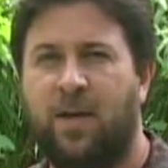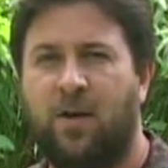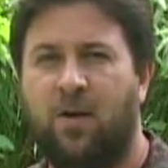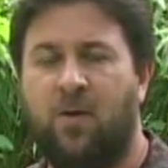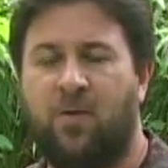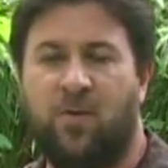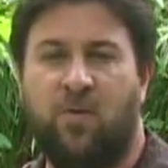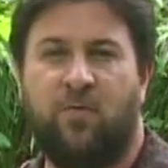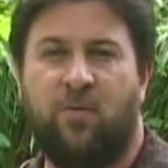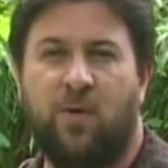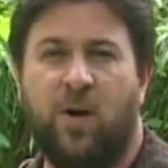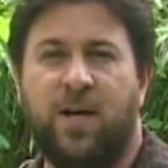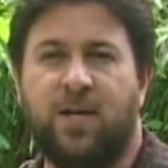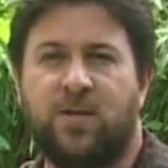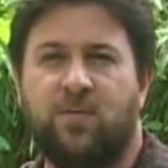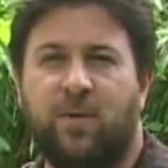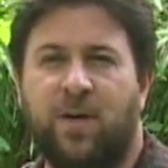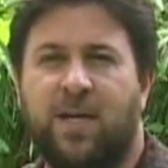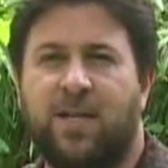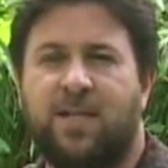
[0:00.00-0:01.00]
Although for
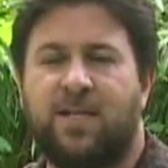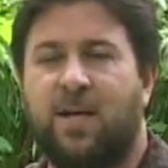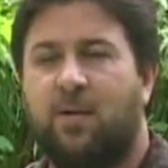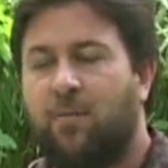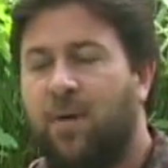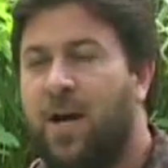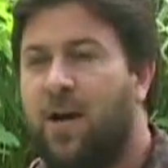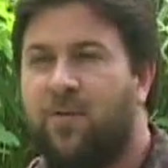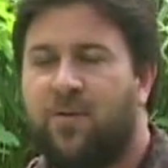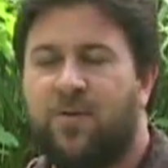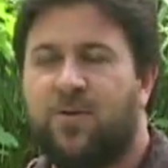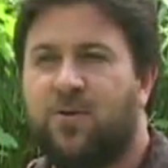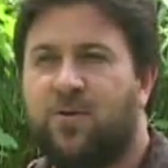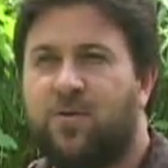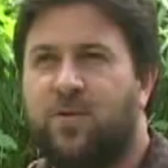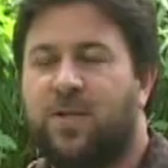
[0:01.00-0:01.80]
us, we can say, wow, those are